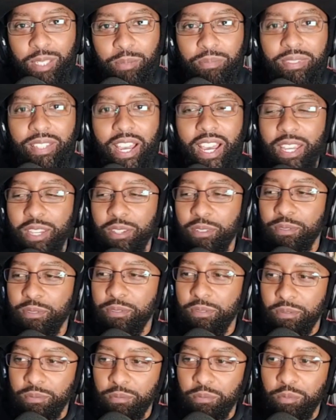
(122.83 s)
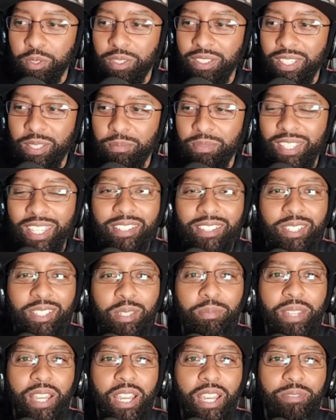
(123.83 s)
a deep
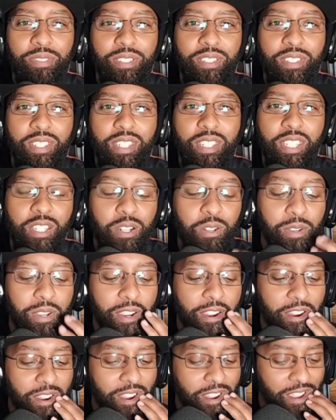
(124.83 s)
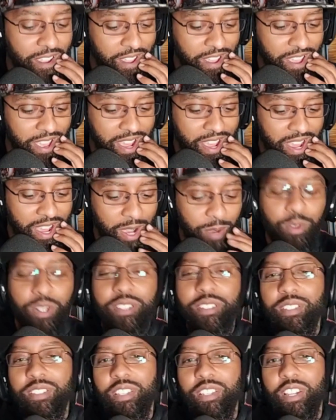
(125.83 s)
dive into Nico here, I want
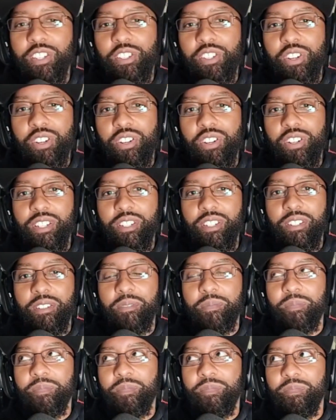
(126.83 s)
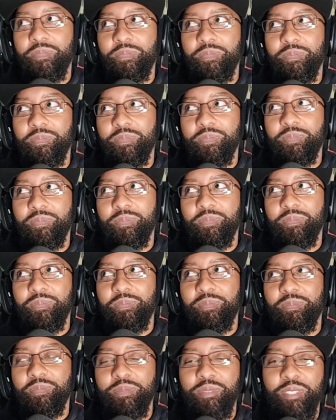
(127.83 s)
to touch on
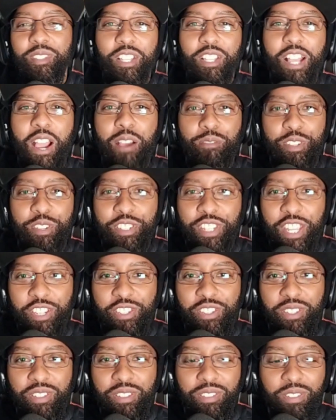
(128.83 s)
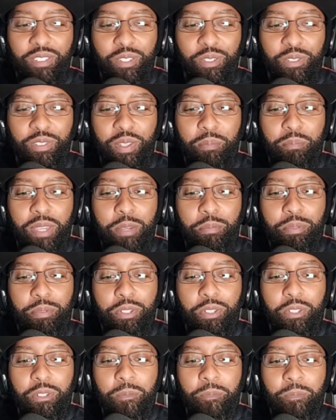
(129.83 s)
the conversation. So some
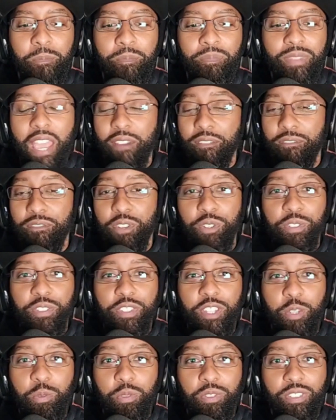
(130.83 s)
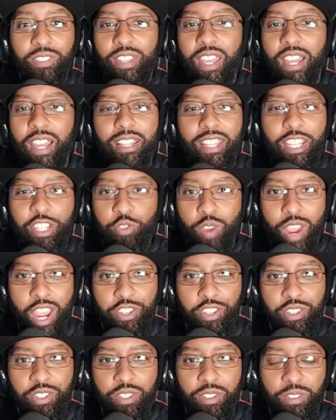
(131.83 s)
people, at first, it was just kind of like
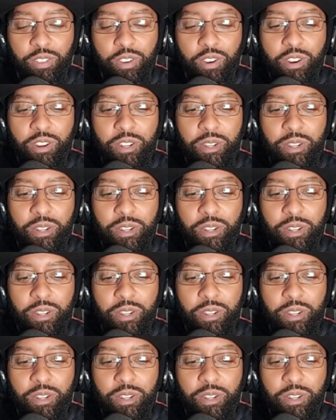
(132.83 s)
trashing this card,